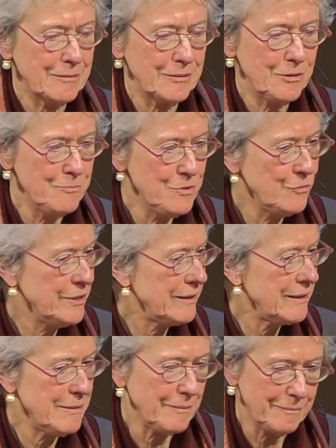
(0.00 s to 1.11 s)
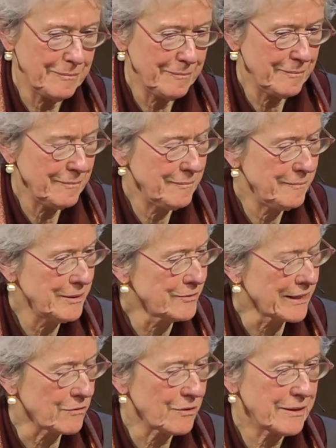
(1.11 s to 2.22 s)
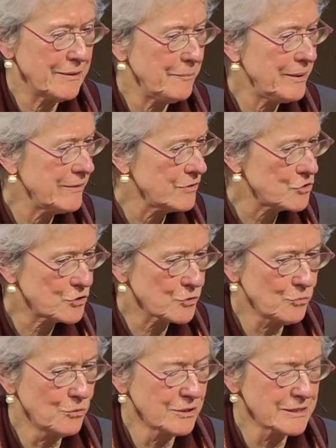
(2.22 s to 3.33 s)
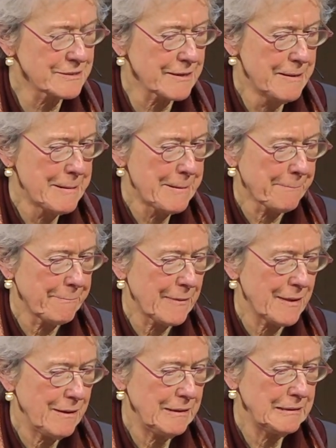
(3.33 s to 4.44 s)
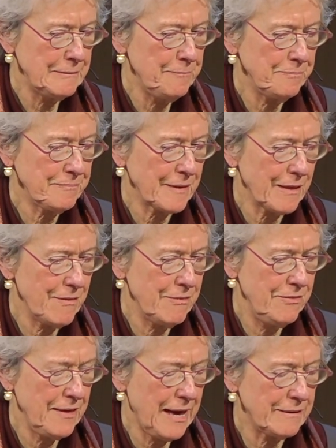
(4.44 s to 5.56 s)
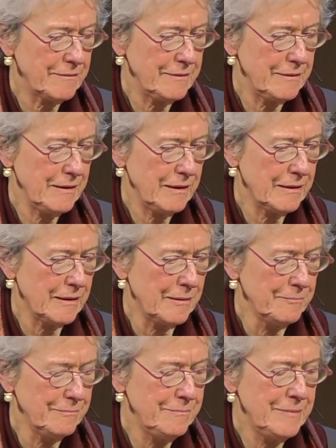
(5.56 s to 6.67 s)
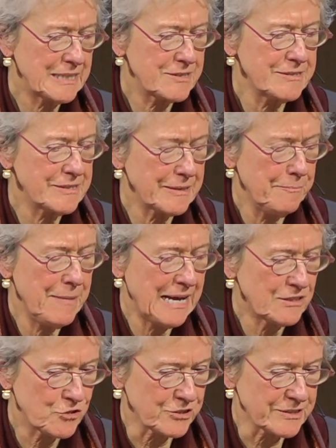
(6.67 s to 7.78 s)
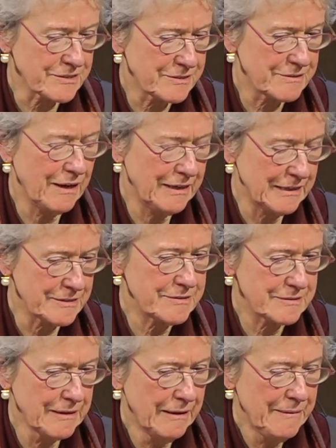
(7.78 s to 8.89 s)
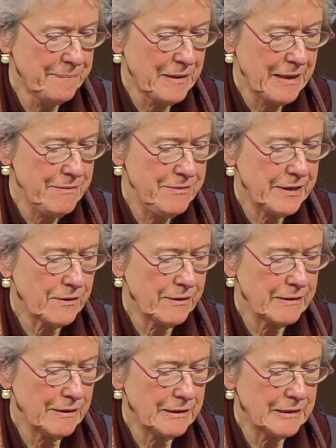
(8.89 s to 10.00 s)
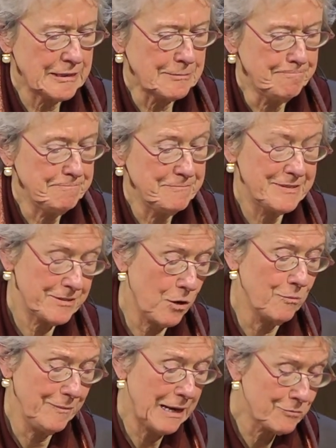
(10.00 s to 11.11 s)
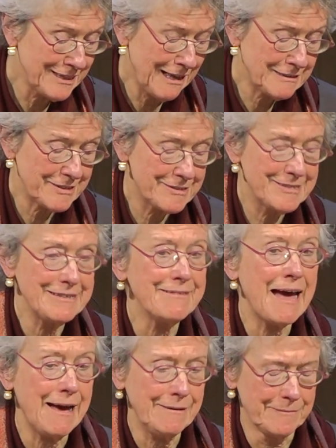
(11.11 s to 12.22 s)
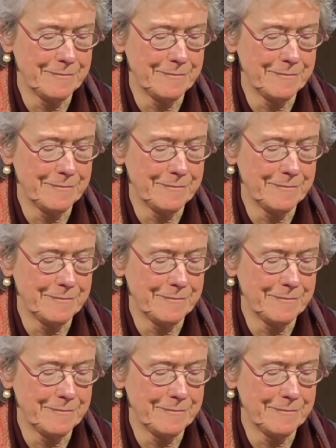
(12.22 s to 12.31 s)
Community building, or it can be in the schools, that mixes and matches us. There, so I would like to see that.